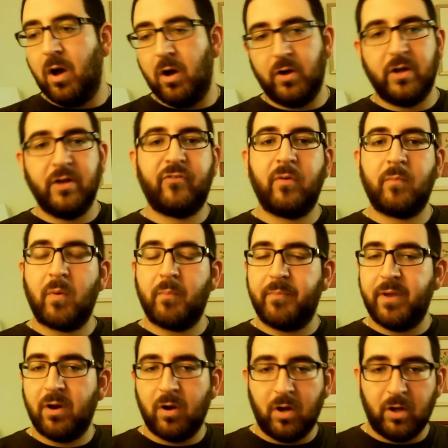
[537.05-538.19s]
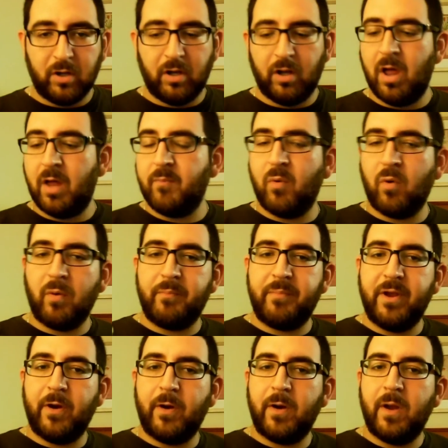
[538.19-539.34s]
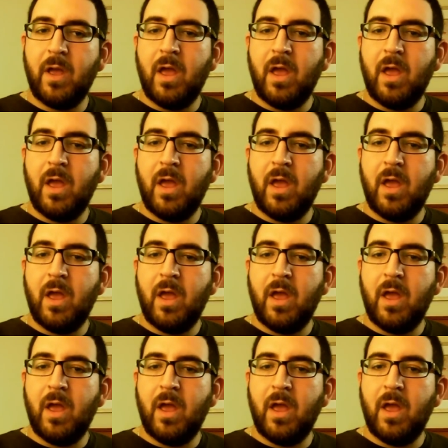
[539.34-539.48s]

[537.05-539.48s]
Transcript: A good summer beer, a good lawnmower beer.